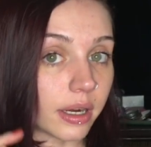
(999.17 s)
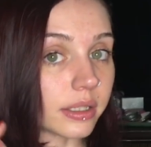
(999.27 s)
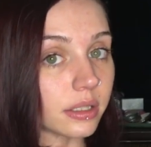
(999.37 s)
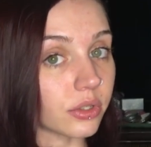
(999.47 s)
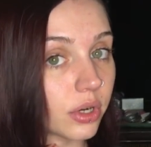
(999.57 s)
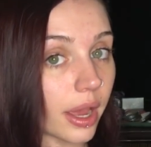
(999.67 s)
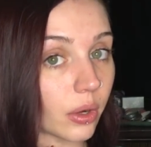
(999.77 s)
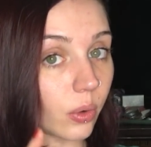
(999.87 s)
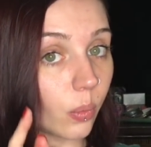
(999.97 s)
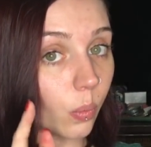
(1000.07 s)
And I did try
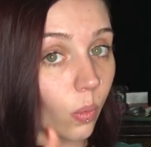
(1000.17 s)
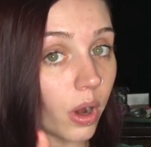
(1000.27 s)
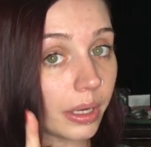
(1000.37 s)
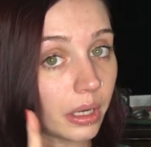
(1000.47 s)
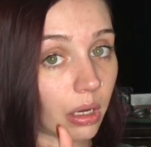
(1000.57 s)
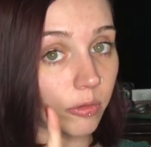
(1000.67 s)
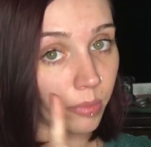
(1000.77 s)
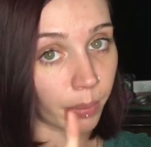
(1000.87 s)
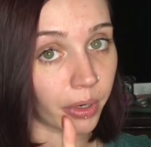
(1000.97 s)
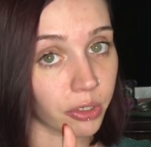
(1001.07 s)
it on one of
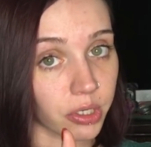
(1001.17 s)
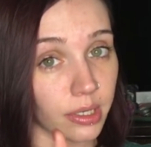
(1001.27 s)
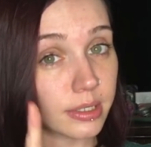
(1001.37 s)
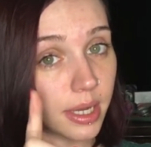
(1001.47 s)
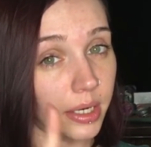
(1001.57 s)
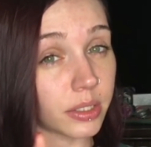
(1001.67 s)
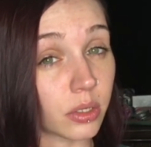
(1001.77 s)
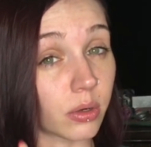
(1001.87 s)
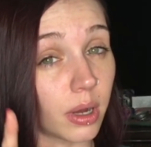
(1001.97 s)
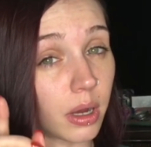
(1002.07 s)
my brushes, and it
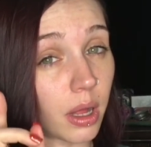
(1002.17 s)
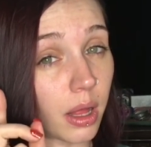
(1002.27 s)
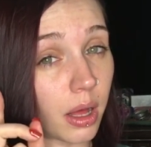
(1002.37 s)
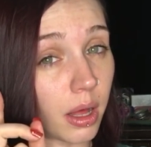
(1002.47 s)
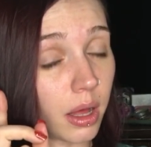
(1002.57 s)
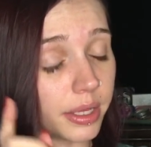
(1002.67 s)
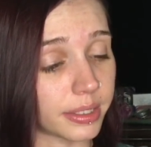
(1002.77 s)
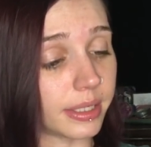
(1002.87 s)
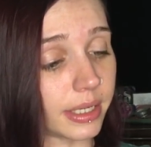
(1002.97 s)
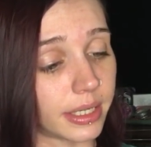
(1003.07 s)
took
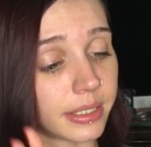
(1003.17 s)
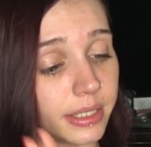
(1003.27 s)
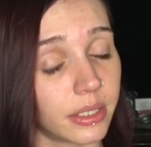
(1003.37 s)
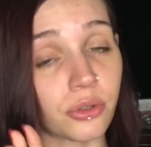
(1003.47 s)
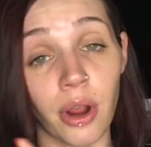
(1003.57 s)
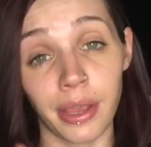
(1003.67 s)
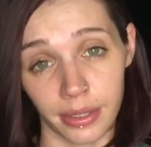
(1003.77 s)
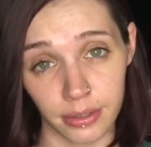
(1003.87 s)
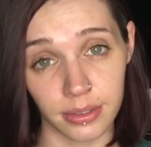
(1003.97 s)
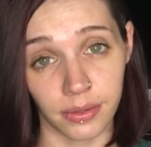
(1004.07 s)
it didn't dry
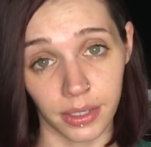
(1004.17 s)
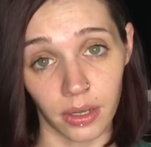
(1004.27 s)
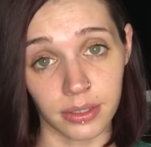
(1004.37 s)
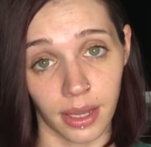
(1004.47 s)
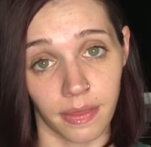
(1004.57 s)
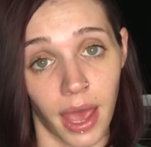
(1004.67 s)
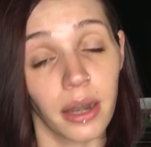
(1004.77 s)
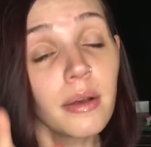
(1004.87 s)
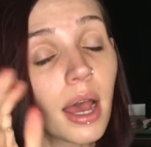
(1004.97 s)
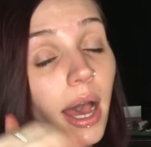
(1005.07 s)
instantly. I'll say that.
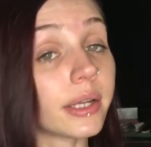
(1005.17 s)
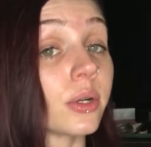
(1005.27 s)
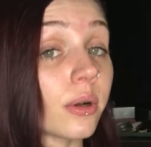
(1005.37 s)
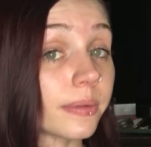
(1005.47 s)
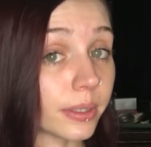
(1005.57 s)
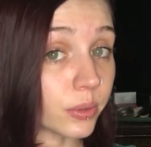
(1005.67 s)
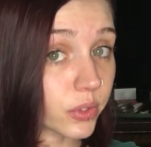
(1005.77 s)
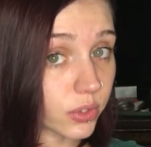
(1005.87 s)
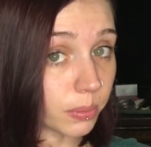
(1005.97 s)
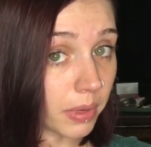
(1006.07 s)
I don't know if I
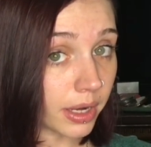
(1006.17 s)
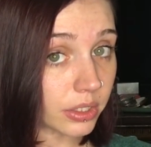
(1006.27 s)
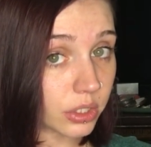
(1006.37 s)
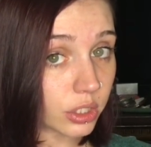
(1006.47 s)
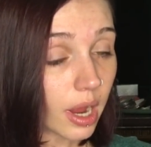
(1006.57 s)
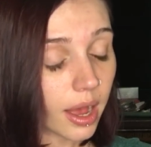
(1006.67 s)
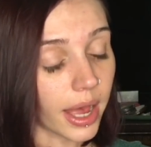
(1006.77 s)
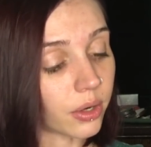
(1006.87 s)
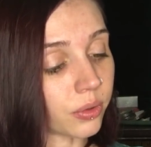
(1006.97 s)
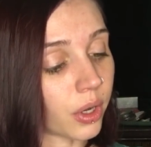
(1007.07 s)
used too much.
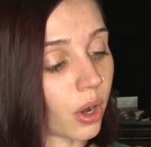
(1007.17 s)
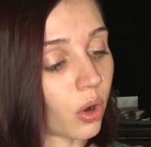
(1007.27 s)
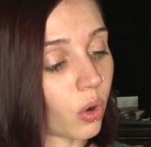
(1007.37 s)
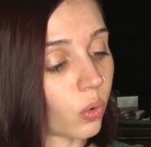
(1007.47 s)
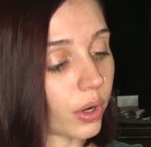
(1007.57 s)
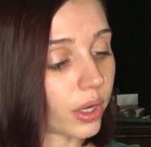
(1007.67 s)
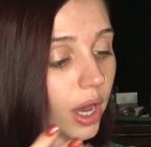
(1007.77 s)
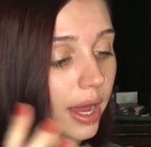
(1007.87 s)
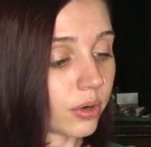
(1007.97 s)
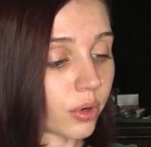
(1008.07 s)
I don't know
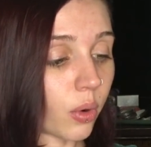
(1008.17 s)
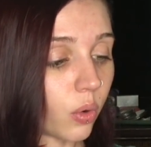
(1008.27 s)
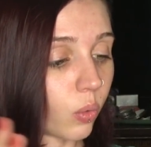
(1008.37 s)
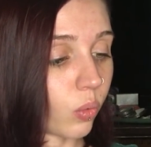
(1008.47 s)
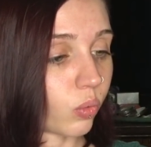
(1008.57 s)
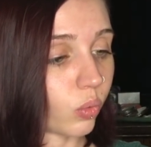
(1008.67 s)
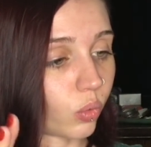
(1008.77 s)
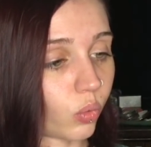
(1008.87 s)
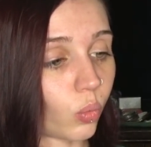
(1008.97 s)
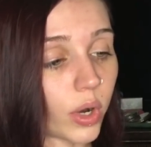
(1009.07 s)

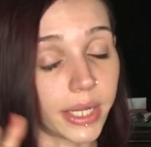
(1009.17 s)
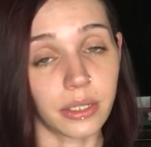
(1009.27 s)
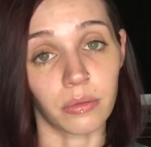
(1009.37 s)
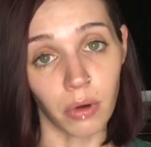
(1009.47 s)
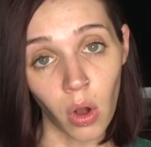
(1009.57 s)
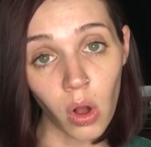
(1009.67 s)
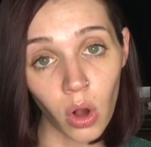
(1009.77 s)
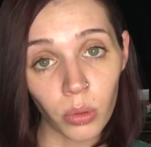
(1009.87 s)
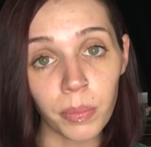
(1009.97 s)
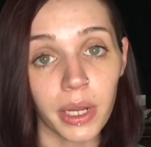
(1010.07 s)
what I did
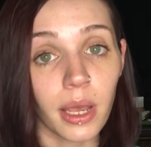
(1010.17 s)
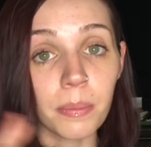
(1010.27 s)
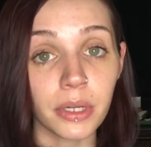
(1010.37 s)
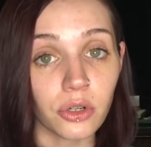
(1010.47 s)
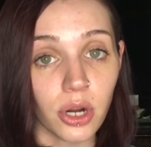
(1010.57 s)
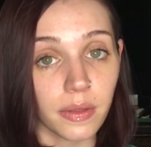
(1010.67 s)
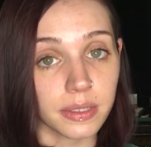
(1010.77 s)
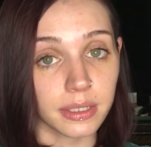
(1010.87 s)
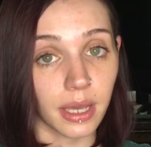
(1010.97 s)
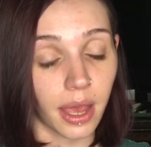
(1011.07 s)
wrong, but I am going to try
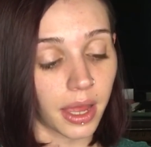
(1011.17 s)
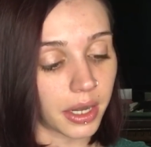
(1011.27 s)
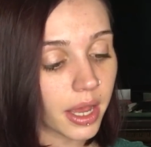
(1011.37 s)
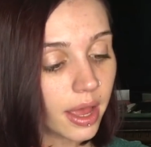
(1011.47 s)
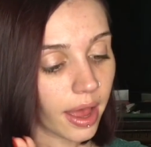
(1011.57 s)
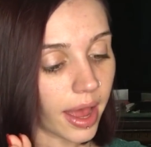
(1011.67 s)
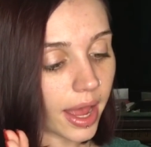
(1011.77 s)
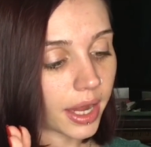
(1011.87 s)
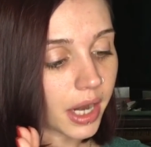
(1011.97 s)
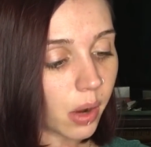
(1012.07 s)
this again,
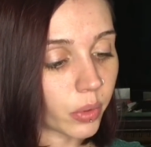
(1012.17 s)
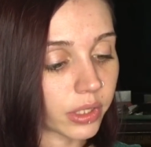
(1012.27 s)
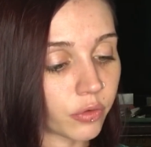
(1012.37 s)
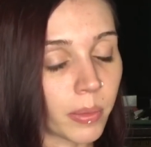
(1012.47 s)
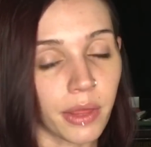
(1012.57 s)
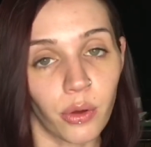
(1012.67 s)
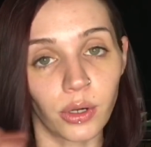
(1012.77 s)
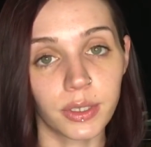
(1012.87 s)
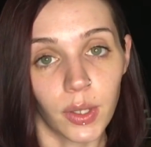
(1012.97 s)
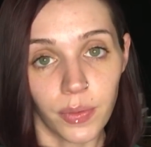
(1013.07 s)
and I will give you my
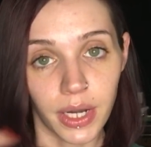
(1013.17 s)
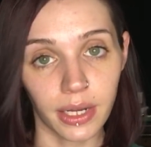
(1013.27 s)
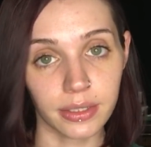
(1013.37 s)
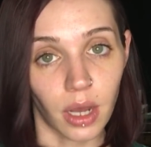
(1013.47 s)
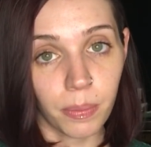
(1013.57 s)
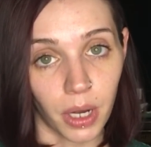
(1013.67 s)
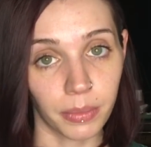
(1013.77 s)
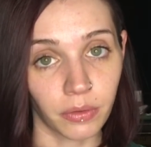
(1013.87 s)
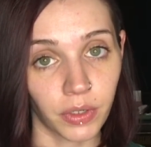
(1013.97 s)
thoughts in the next upcoming